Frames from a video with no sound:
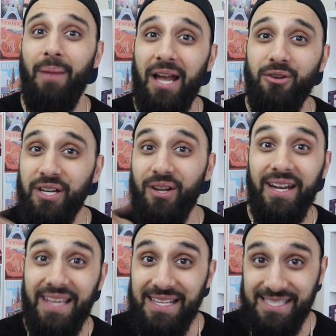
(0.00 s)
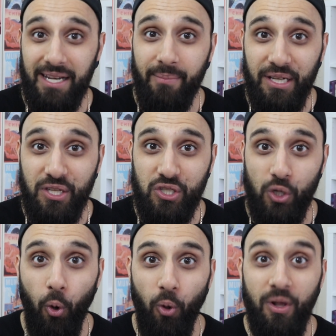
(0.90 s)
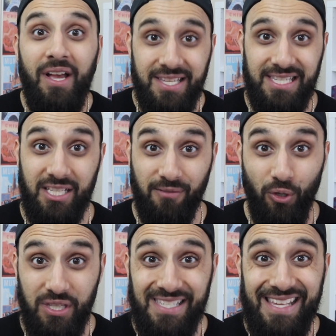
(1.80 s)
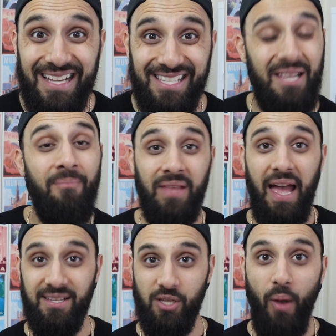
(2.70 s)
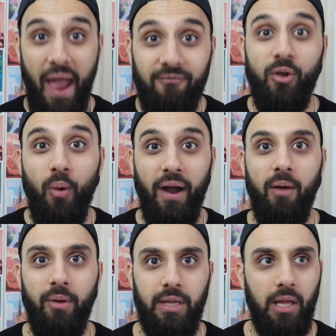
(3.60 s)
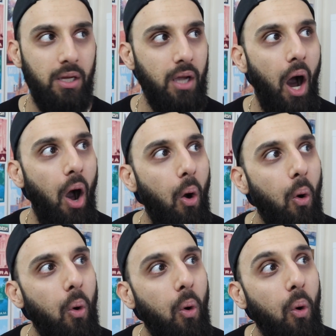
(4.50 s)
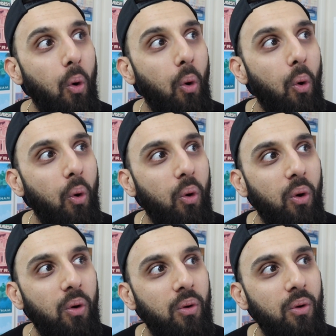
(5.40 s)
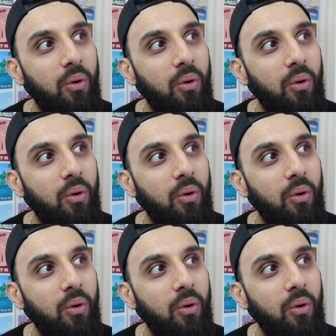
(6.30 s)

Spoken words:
I'm 198 centimeters tall, 6'6". So everywhere I went, they're like, gao.